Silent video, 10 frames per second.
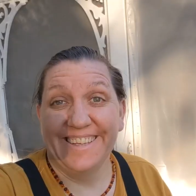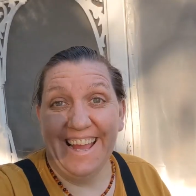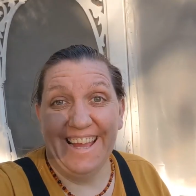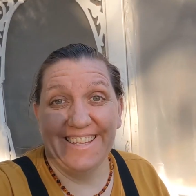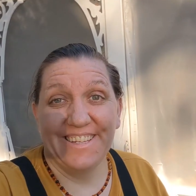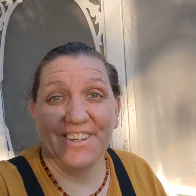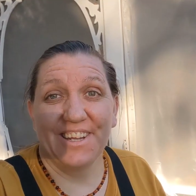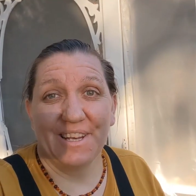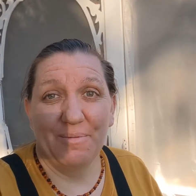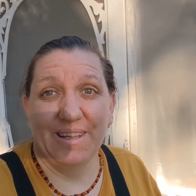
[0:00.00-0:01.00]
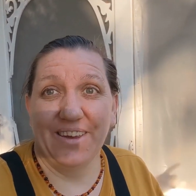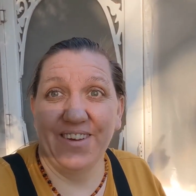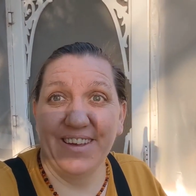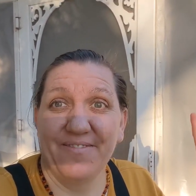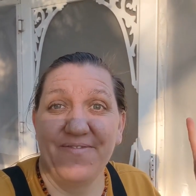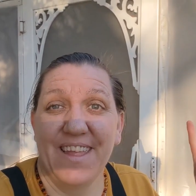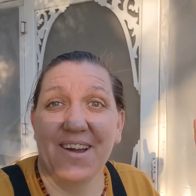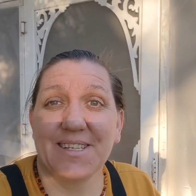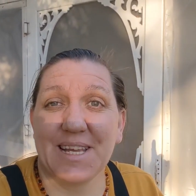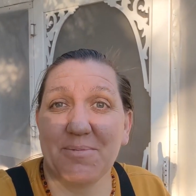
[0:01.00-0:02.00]
Guys, you're not gonna believe it.
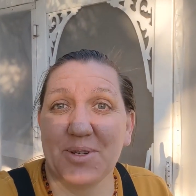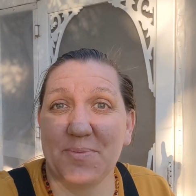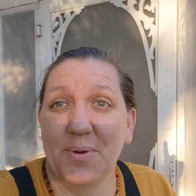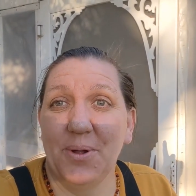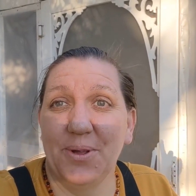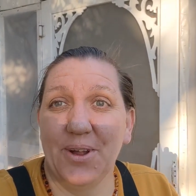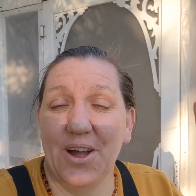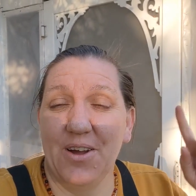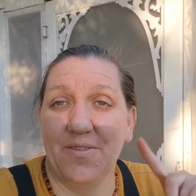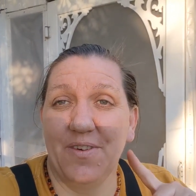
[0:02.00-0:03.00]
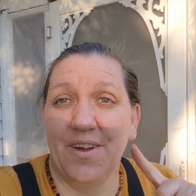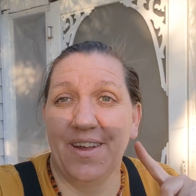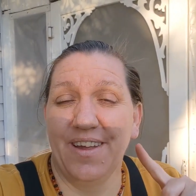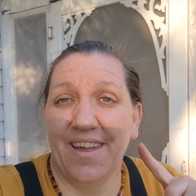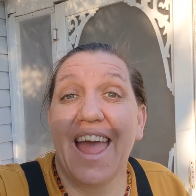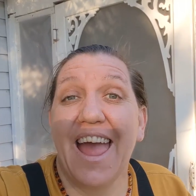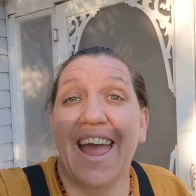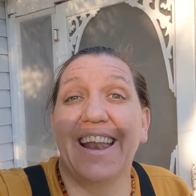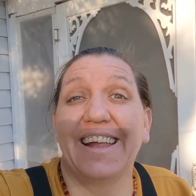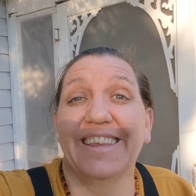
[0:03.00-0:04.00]
I was able to pull it off,
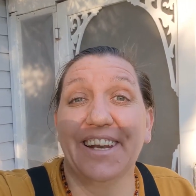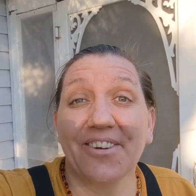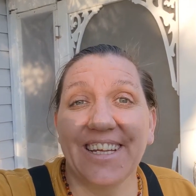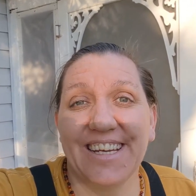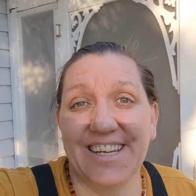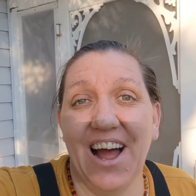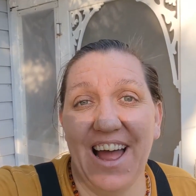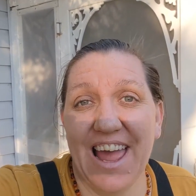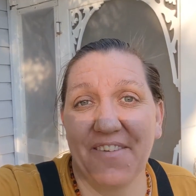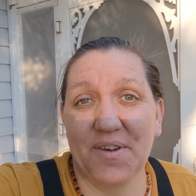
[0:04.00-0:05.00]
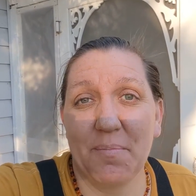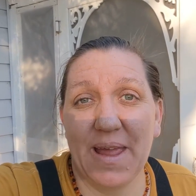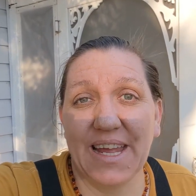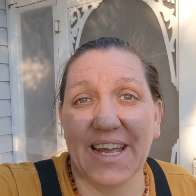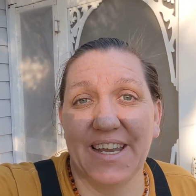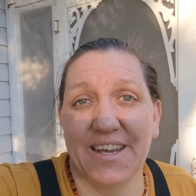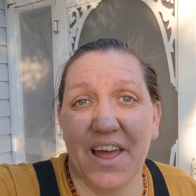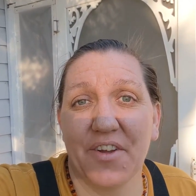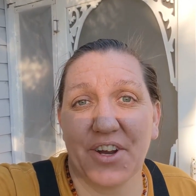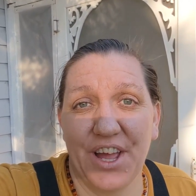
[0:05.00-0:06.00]
and I literally did not have to make
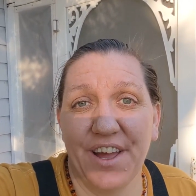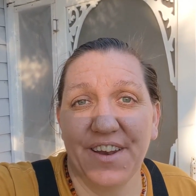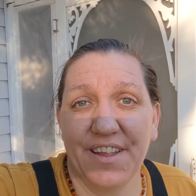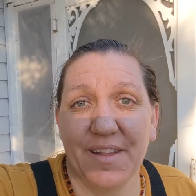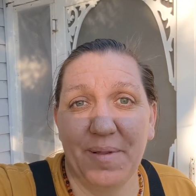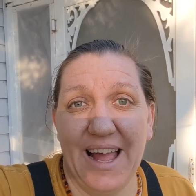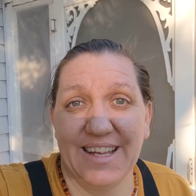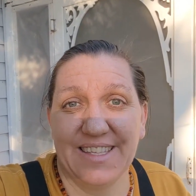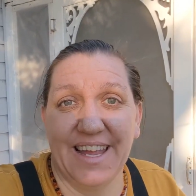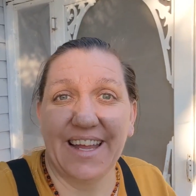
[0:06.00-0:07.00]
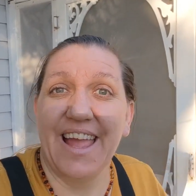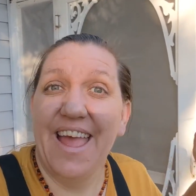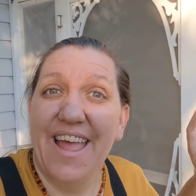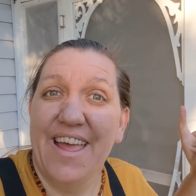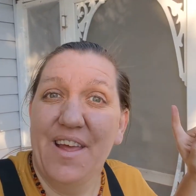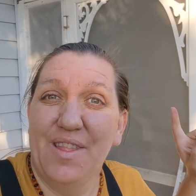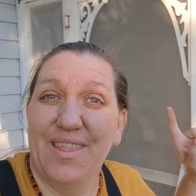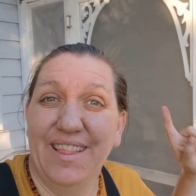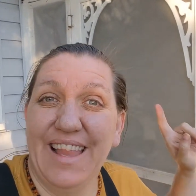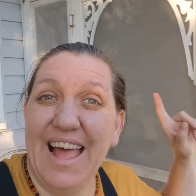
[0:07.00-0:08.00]
another cut in the plastic.
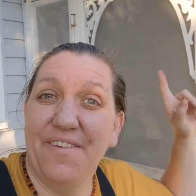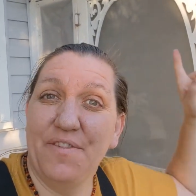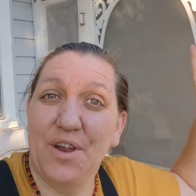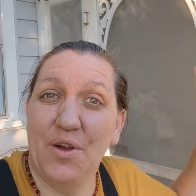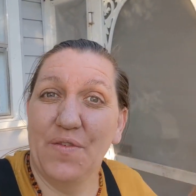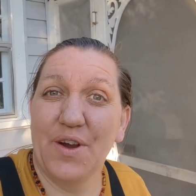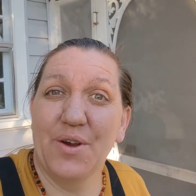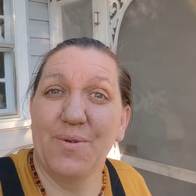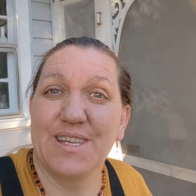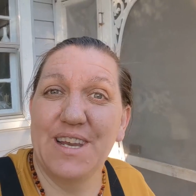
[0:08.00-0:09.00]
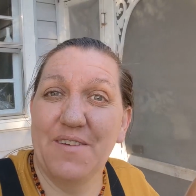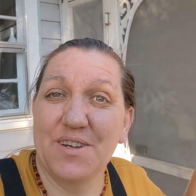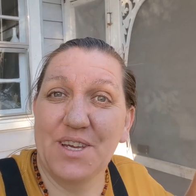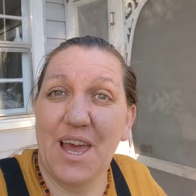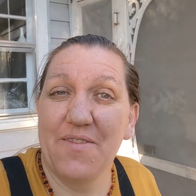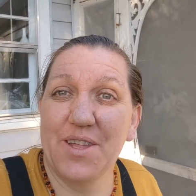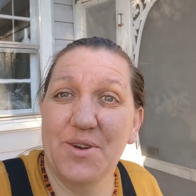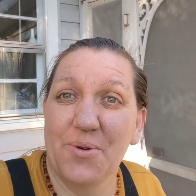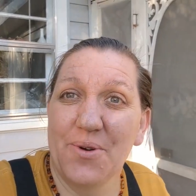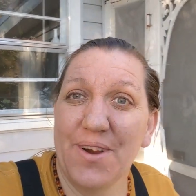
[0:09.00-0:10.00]
The leftover was enough to cover the
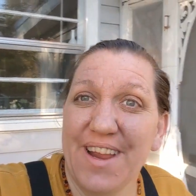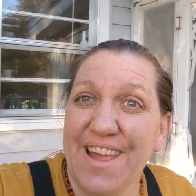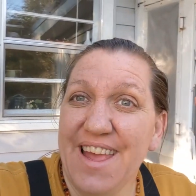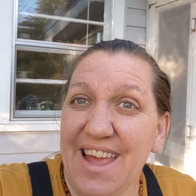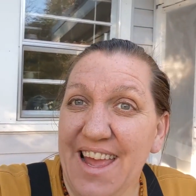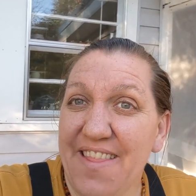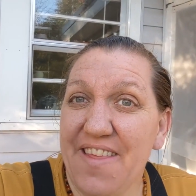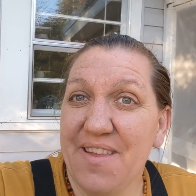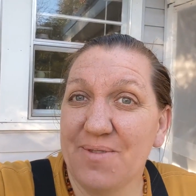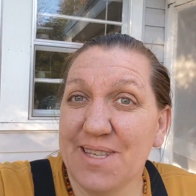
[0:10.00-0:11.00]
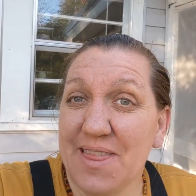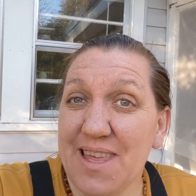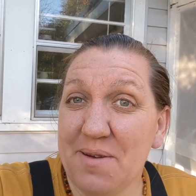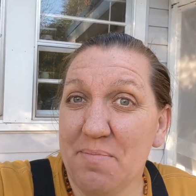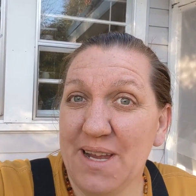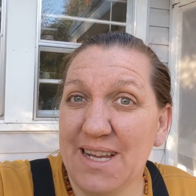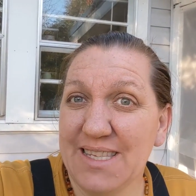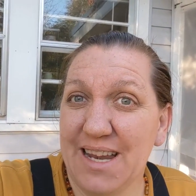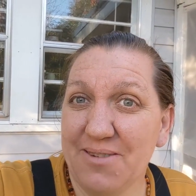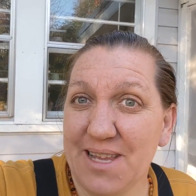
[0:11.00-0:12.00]
door, and then there was a thin
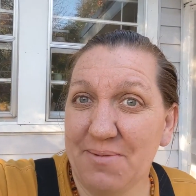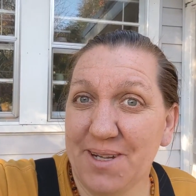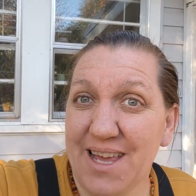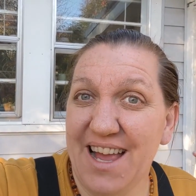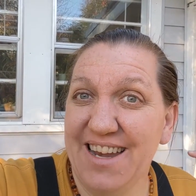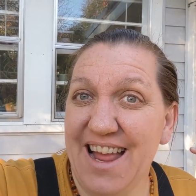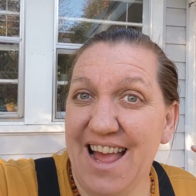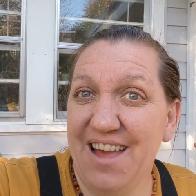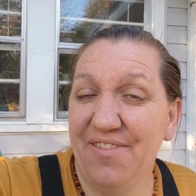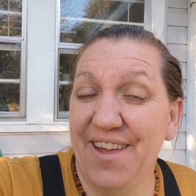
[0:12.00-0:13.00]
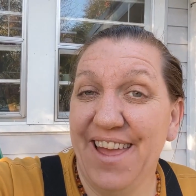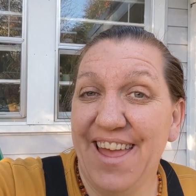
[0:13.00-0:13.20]
piece that I was able to cut in half